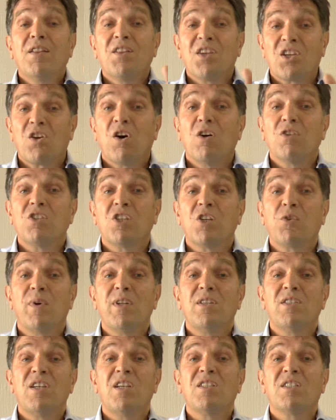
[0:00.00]
The
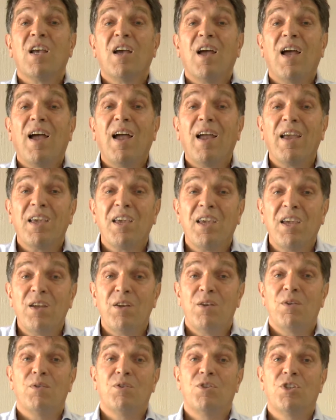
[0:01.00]
consequences are
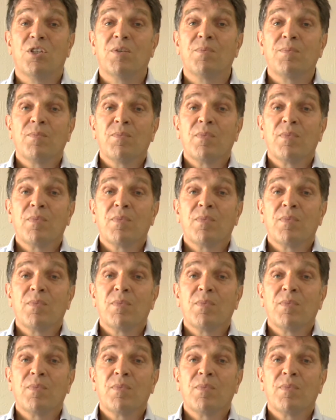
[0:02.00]
huge.